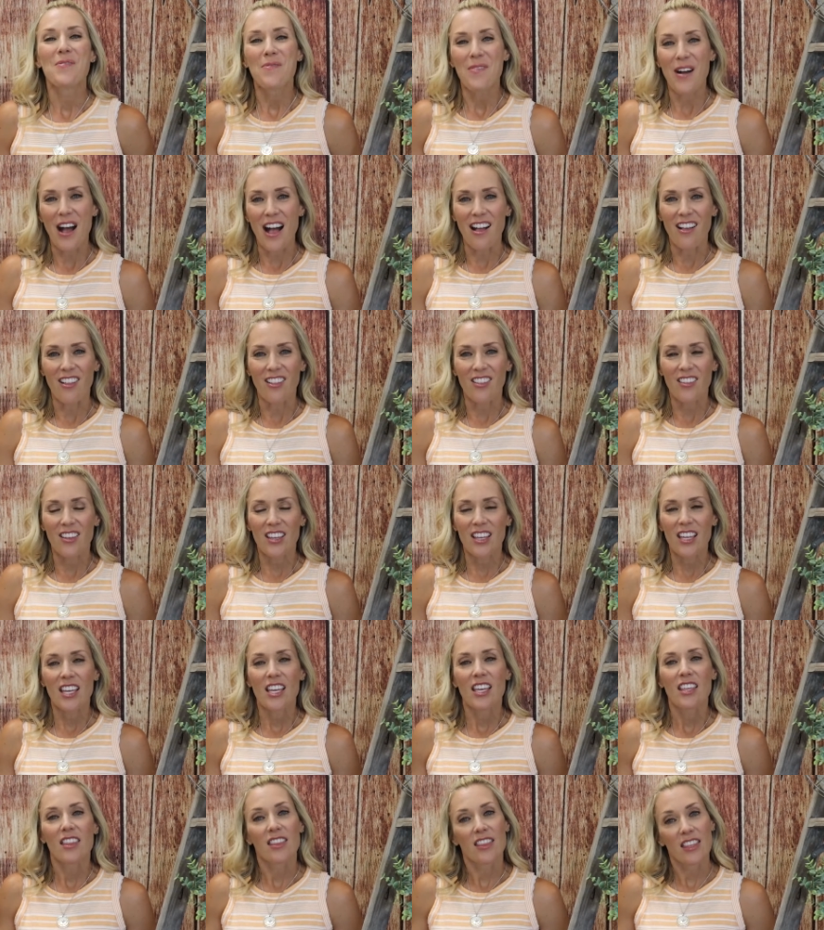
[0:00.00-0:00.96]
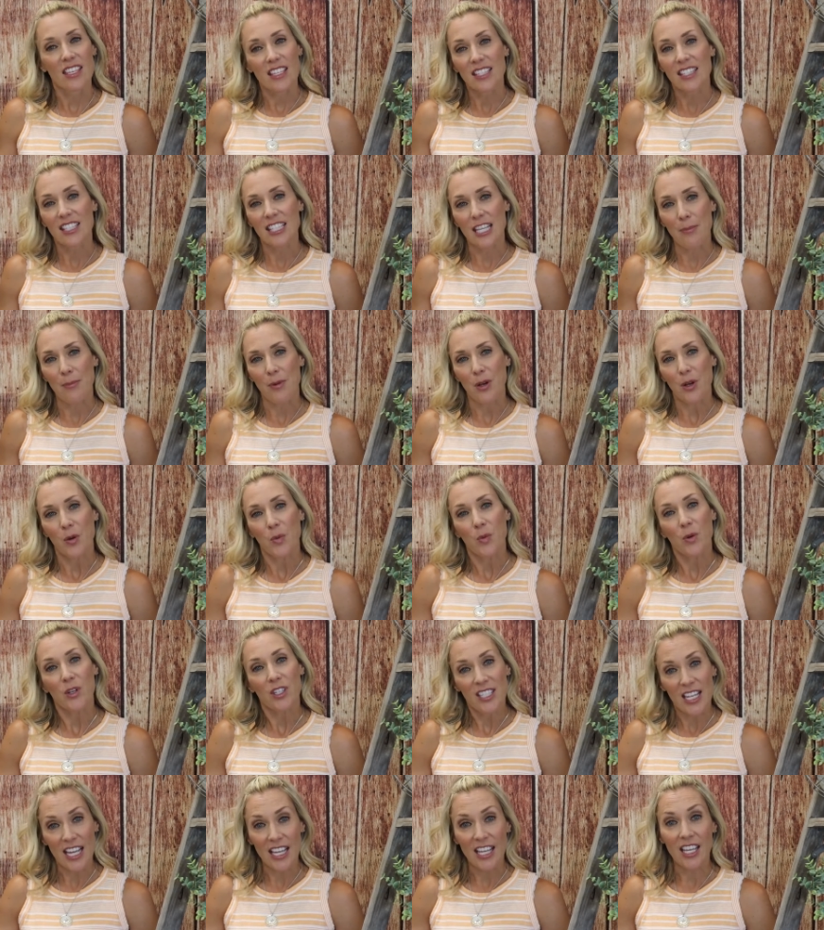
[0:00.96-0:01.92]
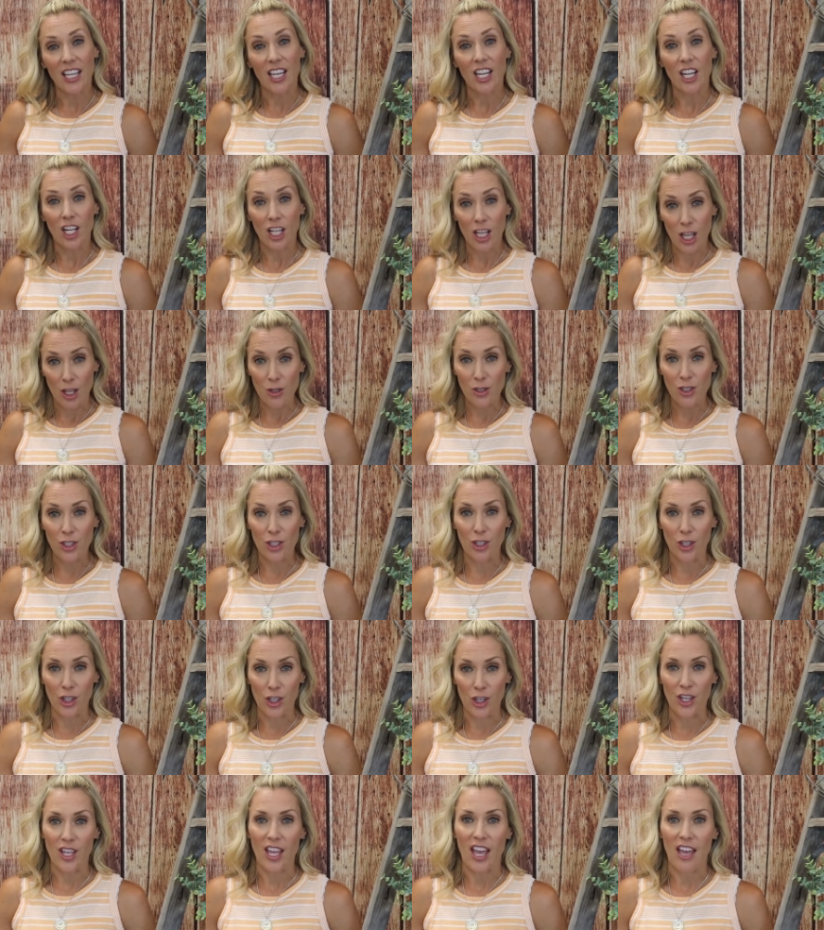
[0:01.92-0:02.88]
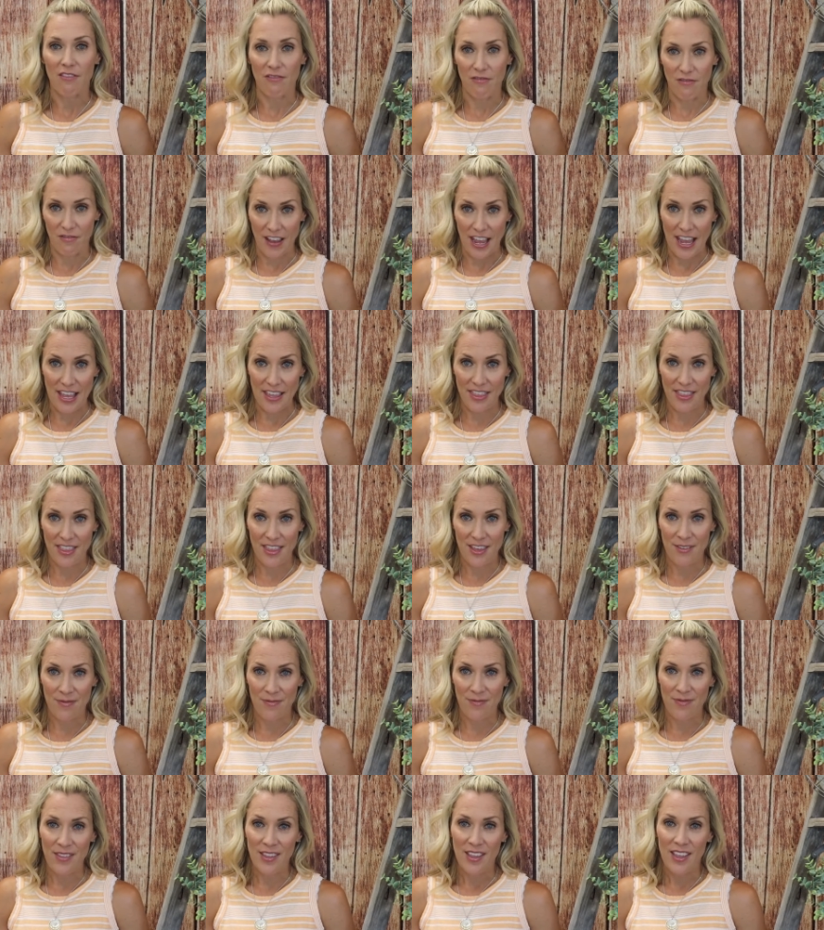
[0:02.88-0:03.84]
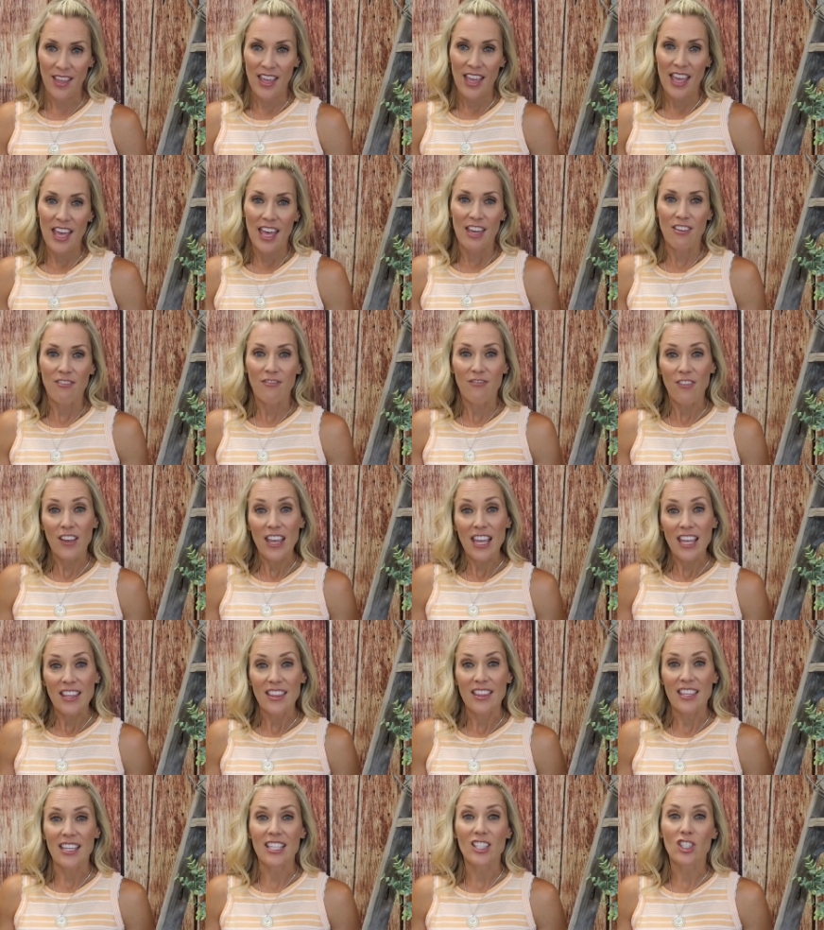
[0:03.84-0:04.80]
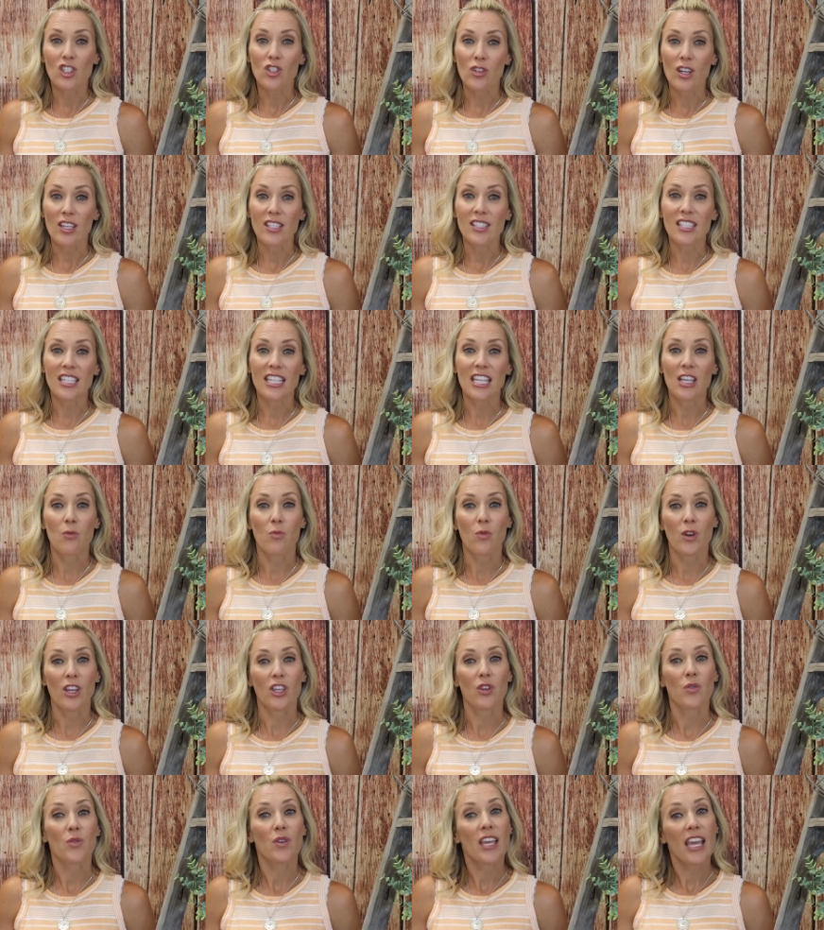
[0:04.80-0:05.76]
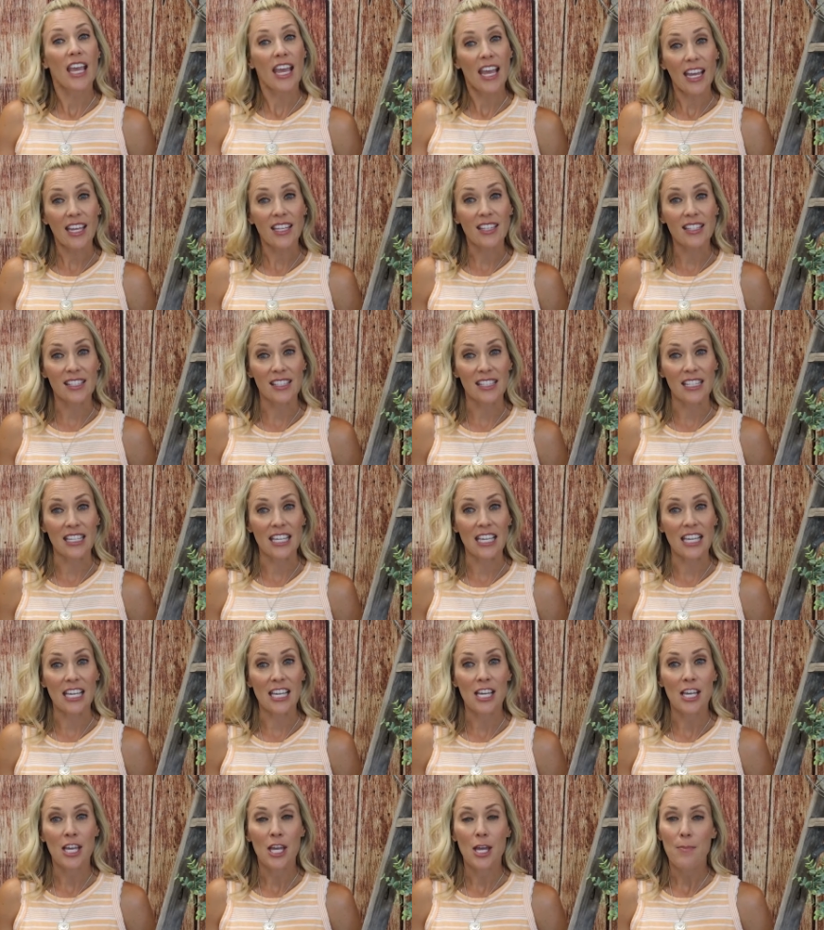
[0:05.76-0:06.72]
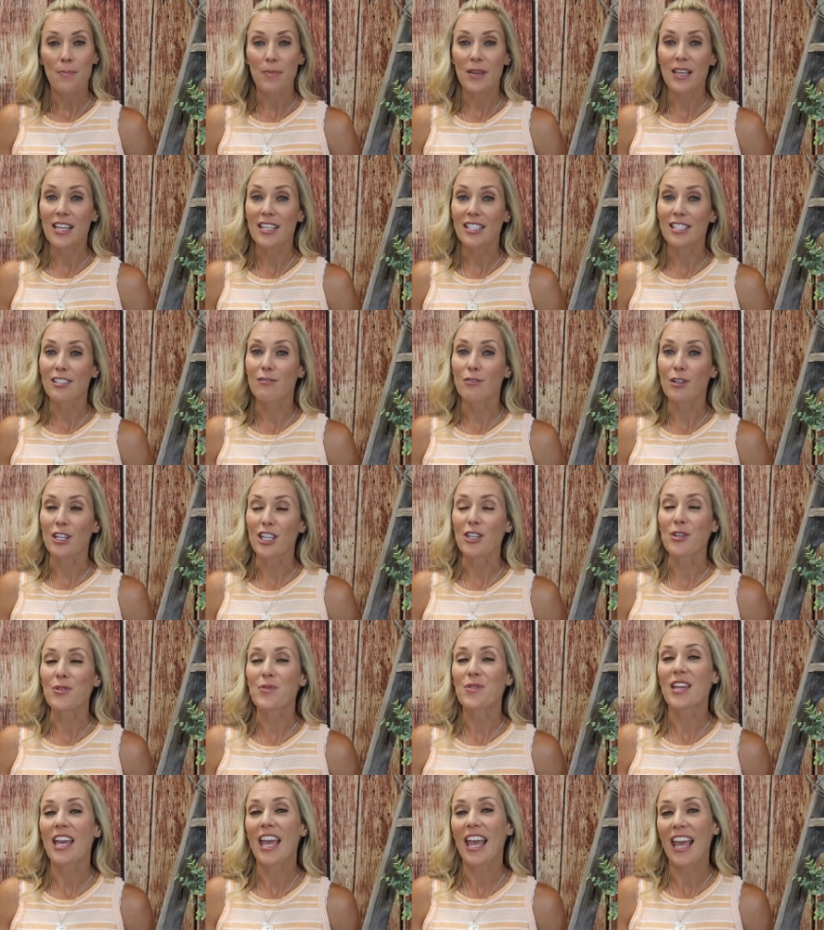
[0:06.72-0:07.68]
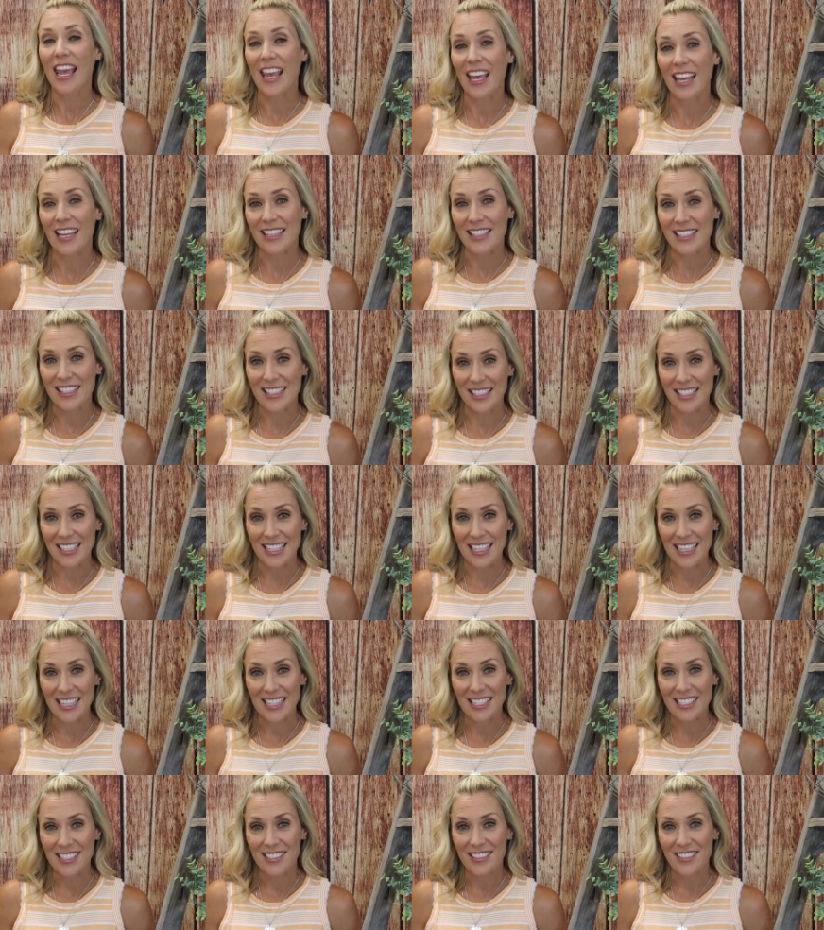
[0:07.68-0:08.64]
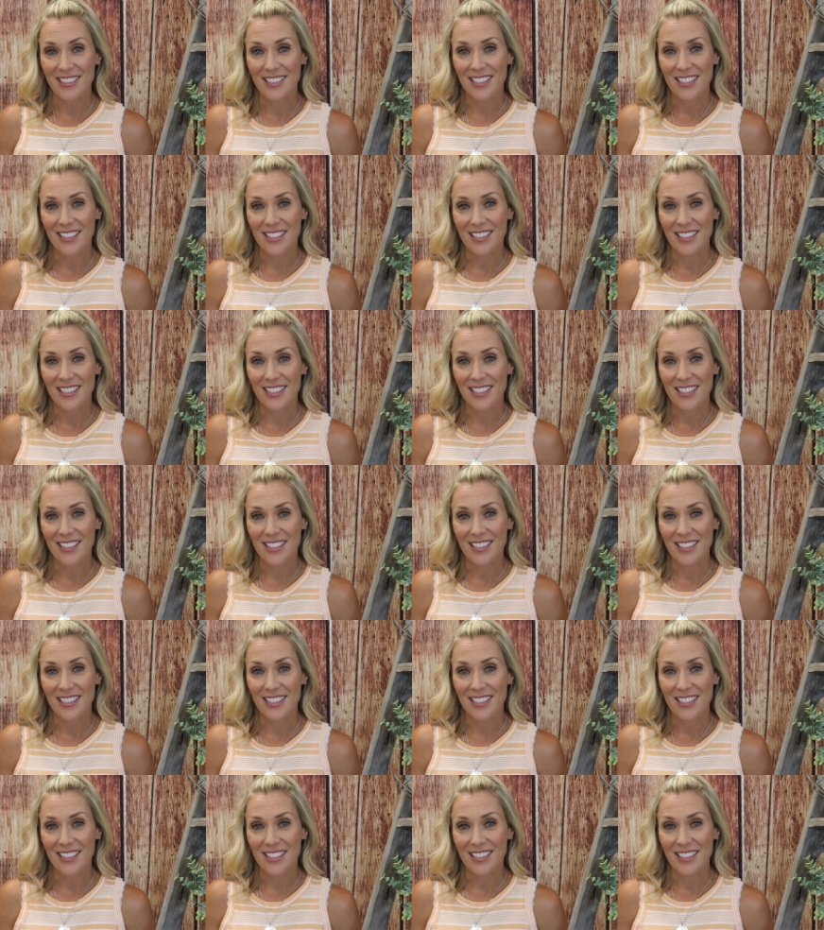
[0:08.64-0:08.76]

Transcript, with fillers: Well, this summer we're taking a closer look at faith. And faith is trusting in what you can't see because of what you can see.